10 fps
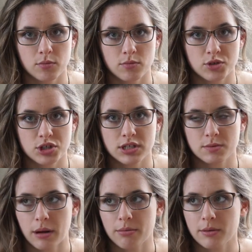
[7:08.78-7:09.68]
she's
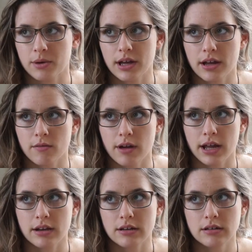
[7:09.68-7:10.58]
probably what I
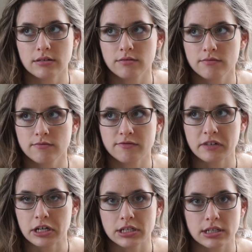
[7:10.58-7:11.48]
read
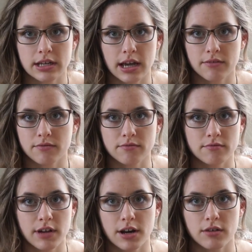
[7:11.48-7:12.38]
first. Like, I've
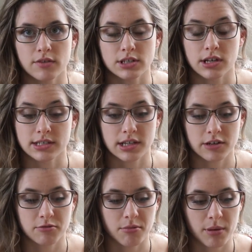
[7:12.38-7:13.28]
read her for as long as I
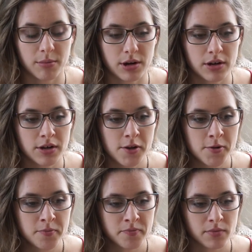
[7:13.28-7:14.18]
can remember.
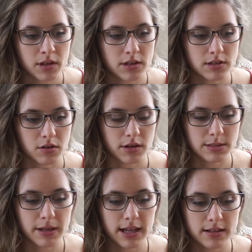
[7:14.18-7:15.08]
So
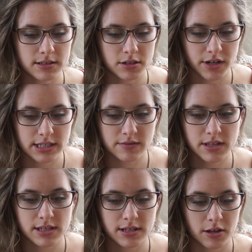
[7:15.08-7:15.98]
Isabella Alden, Grace
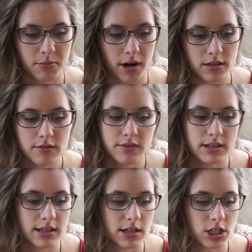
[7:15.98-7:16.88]
Livingston Hill, Martha
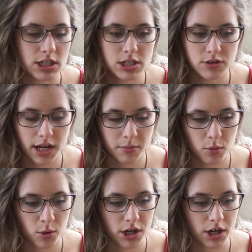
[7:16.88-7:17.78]
Finley, Jean Stratton
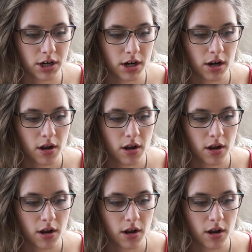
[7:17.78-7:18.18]
Porter,